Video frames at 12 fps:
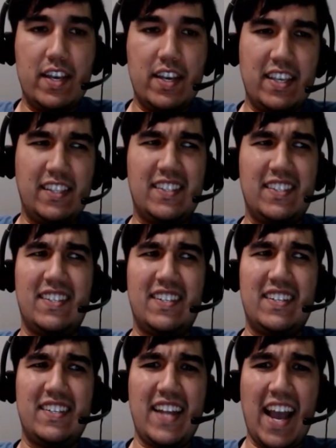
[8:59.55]
is
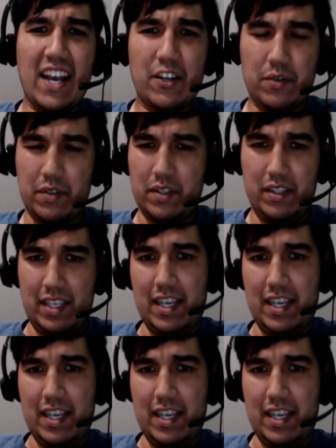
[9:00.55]
staggeringly